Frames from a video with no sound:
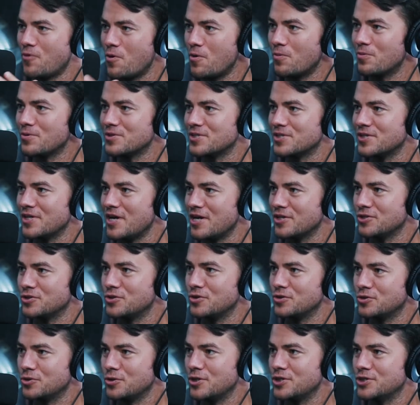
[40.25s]
forward slash
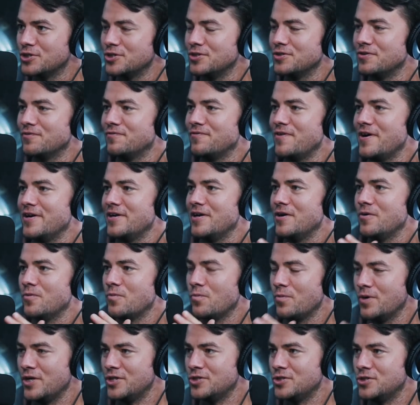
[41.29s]
nutrition to find out
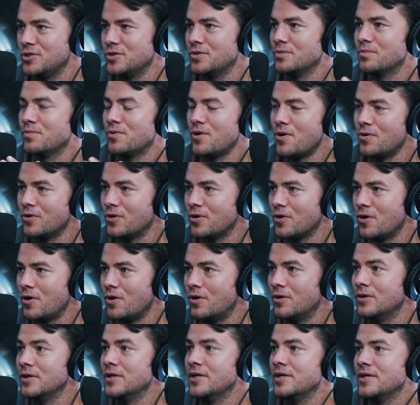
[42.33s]
which
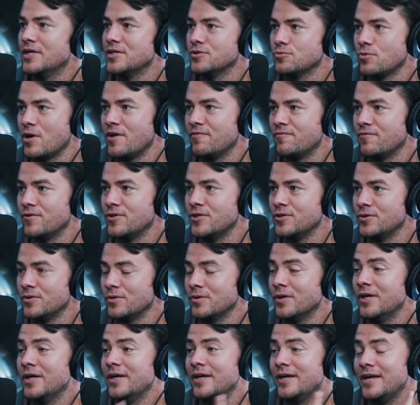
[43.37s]
protocol is right for
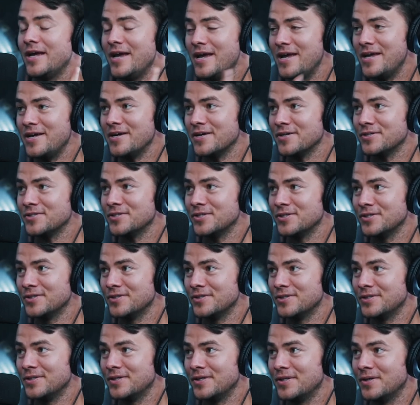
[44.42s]
you. And
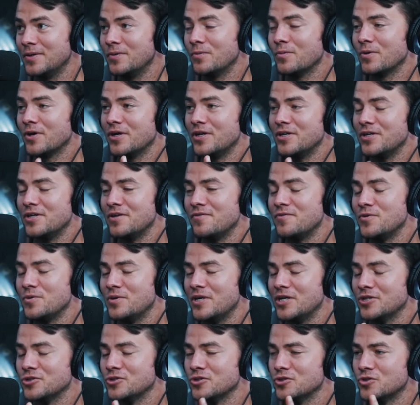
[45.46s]
we're going to give you an
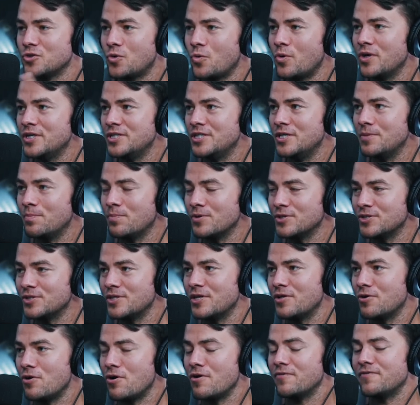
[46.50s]
extra
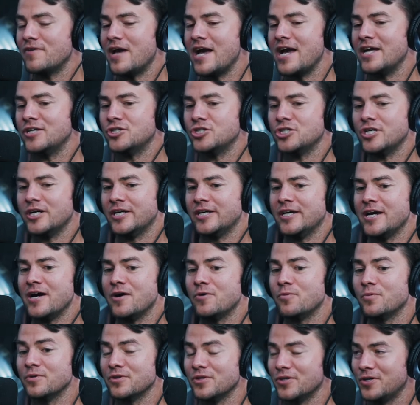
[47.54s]
20% off at
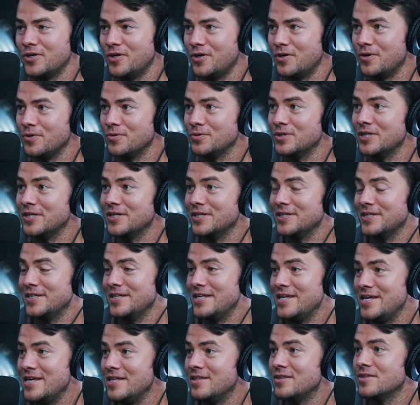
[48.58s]
checkout with the code
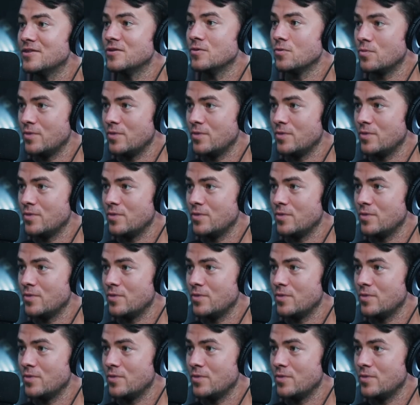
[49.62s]
EAT the